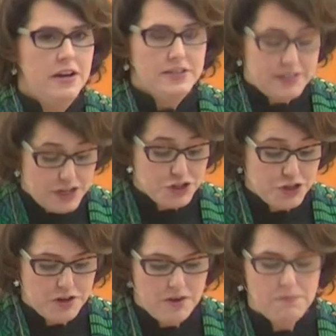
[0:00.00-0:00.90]

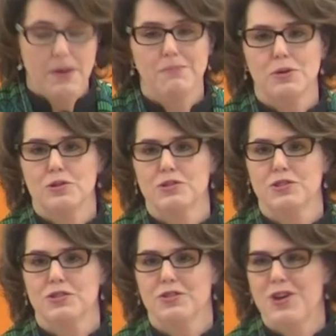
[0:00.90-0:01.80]
Session
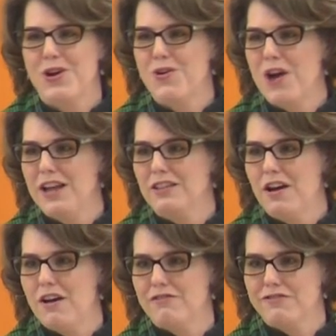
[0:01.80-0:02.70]
members know I
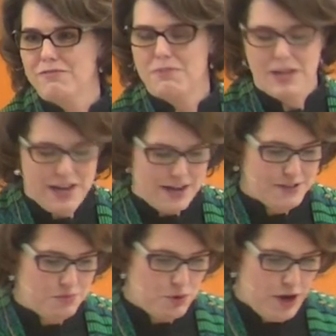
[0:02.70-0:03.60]
love
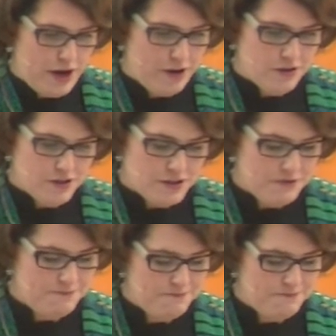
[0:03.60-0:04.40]
P.S. prayers.